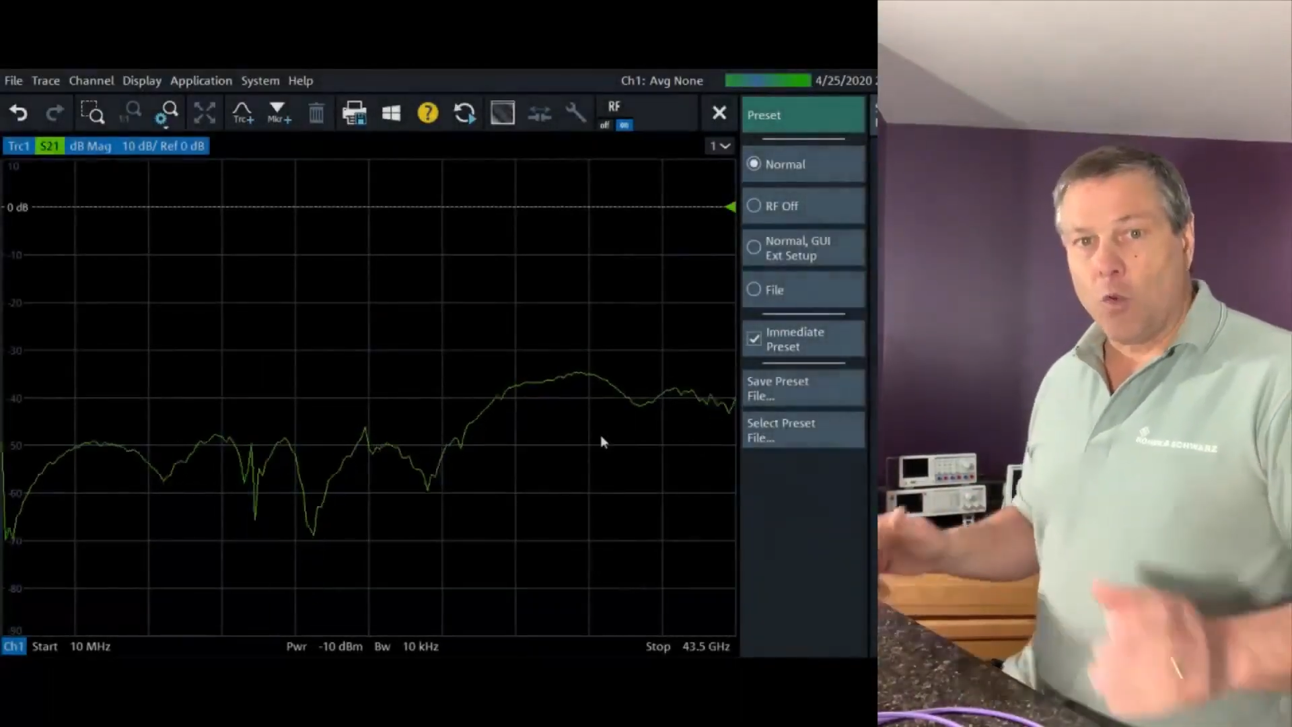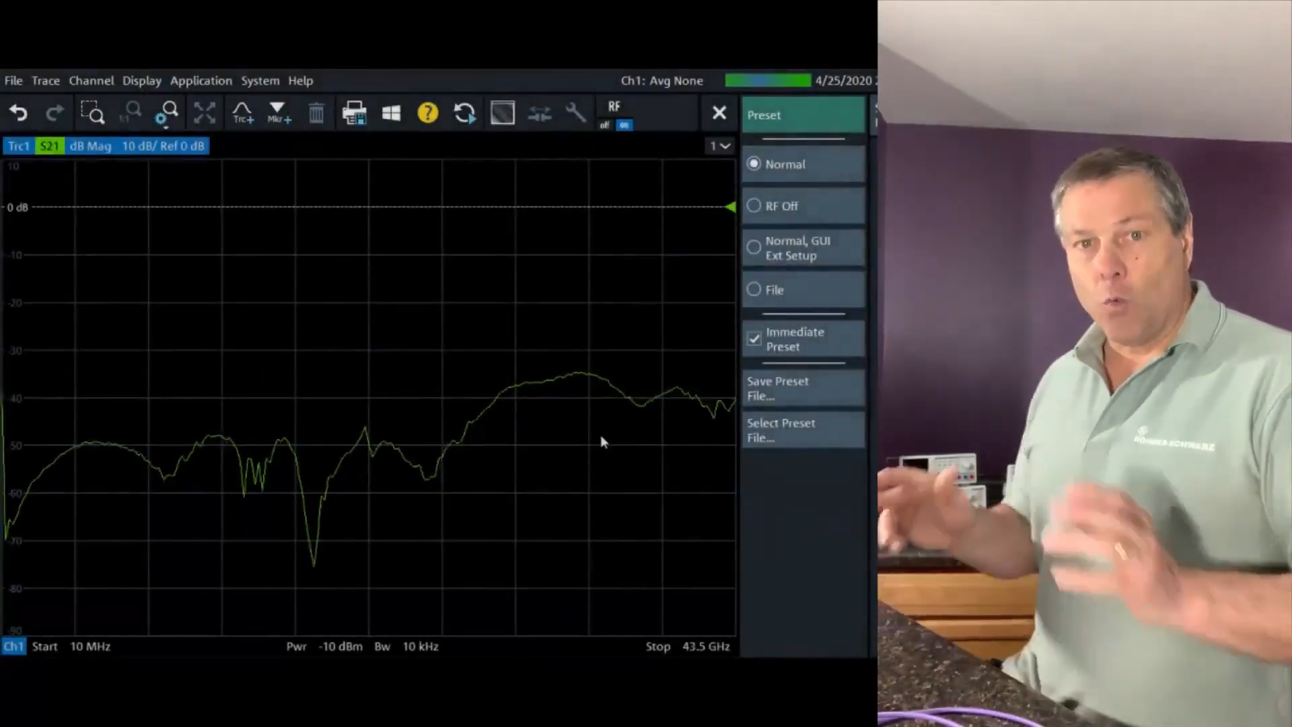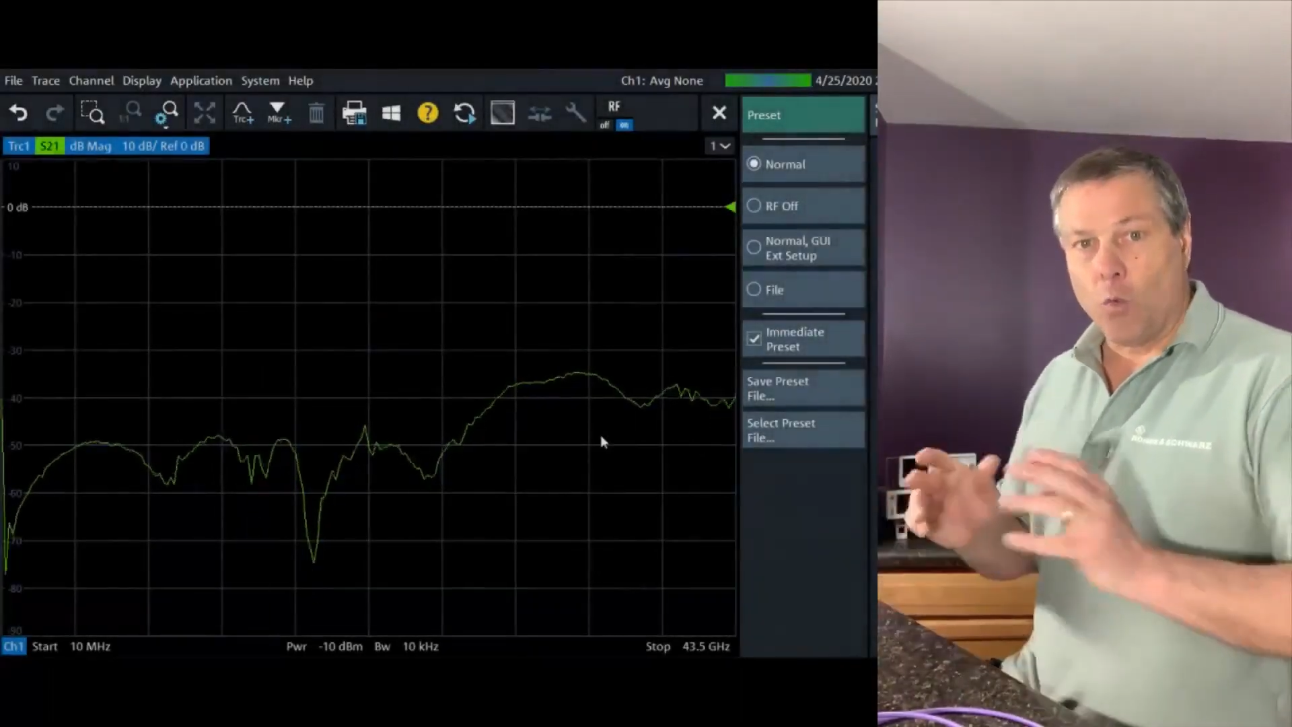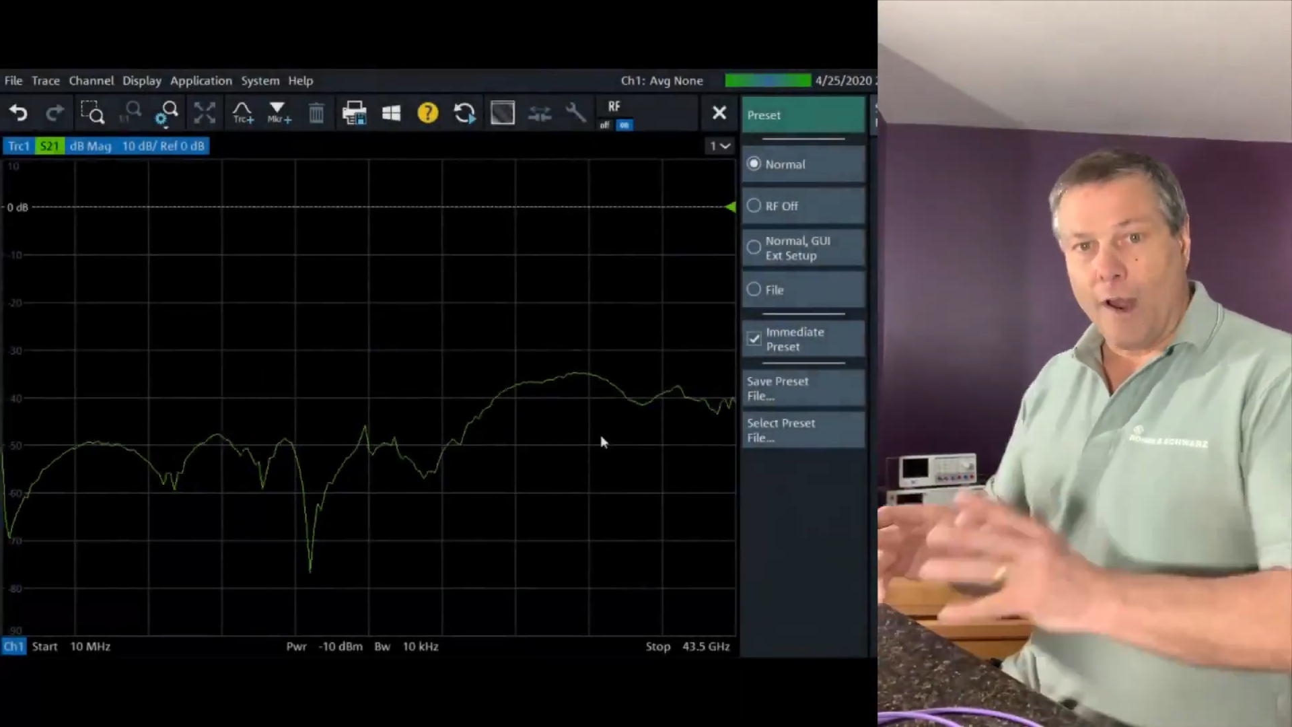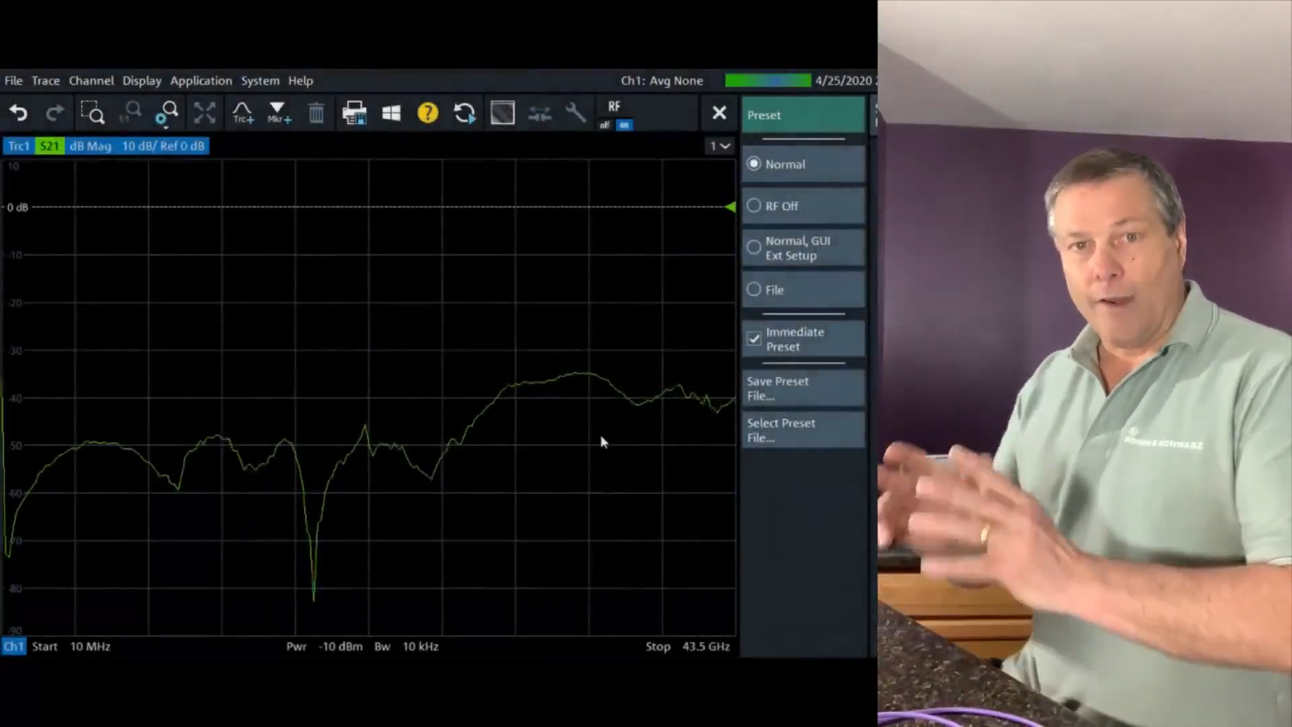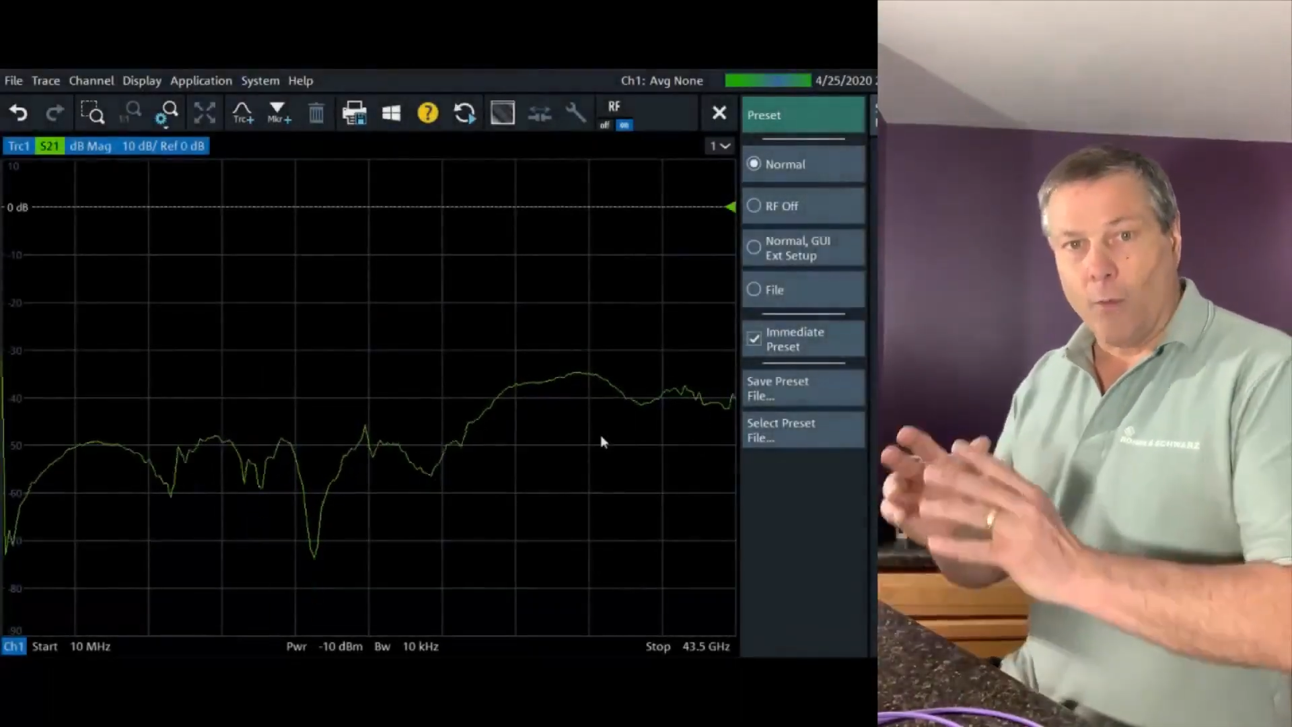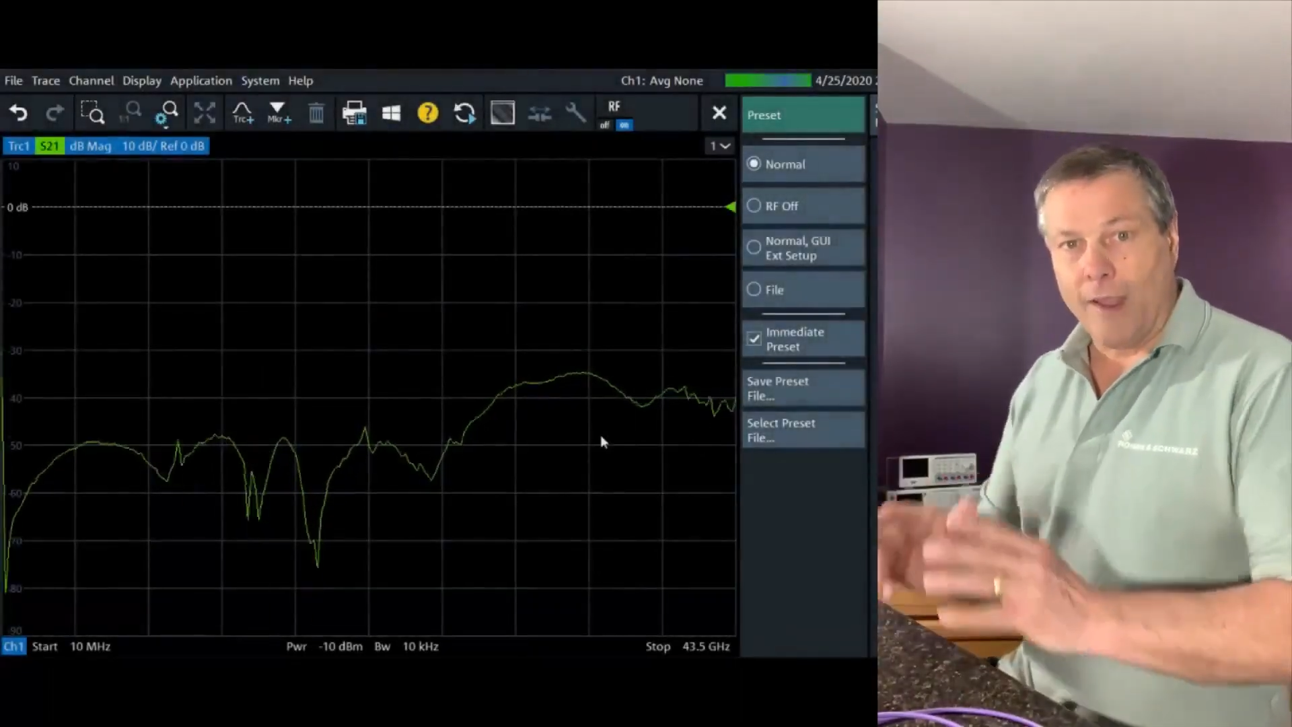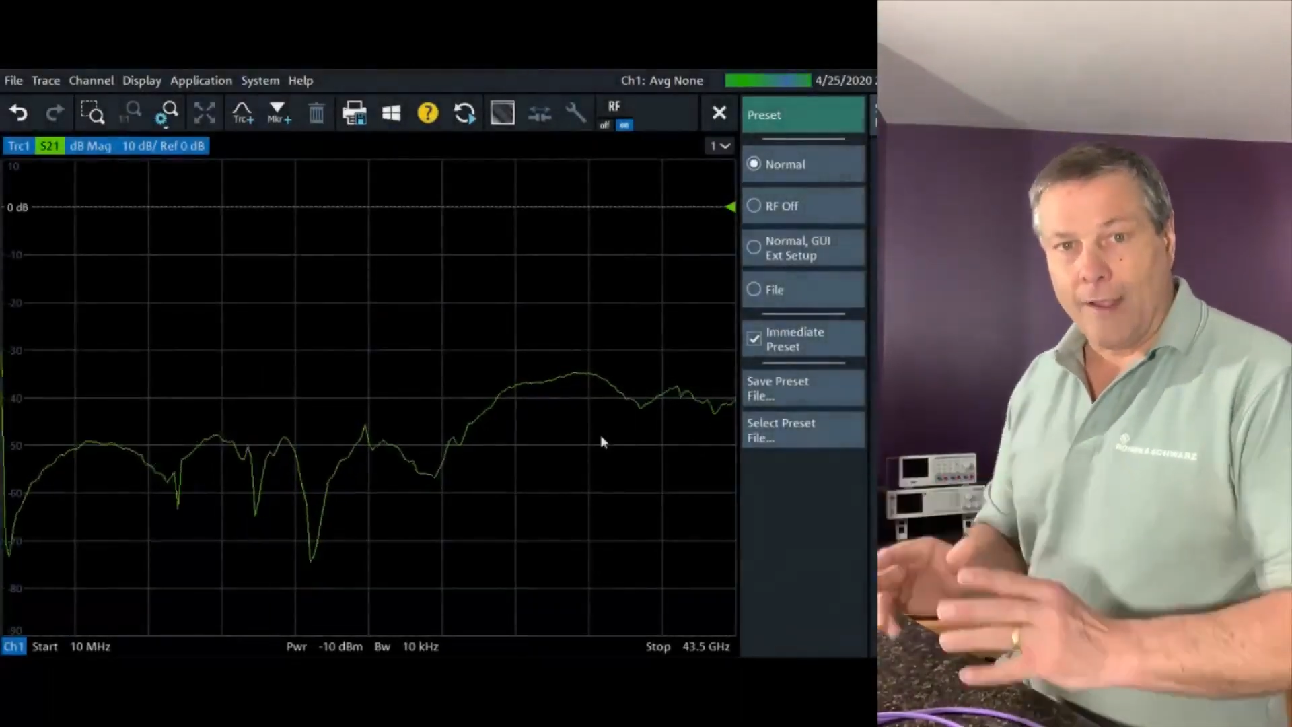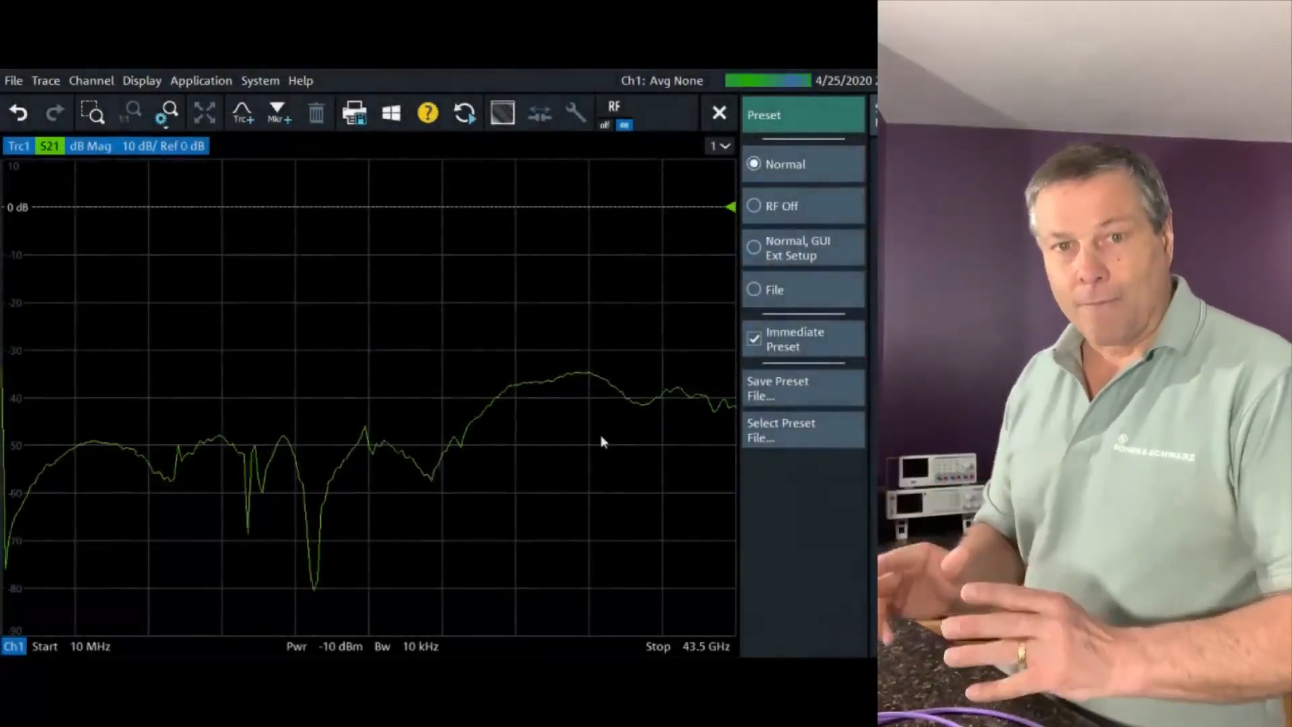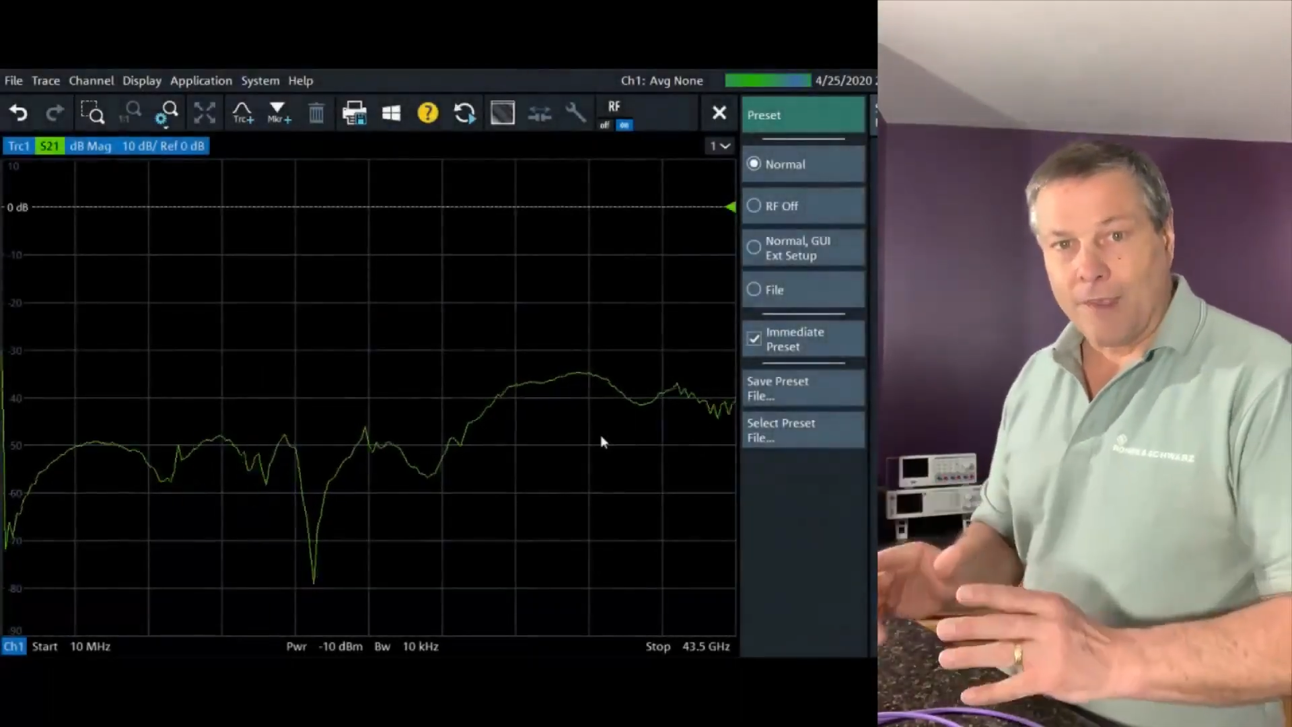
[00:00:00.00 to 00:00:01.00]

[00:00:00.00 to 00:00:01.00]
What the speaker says: right away.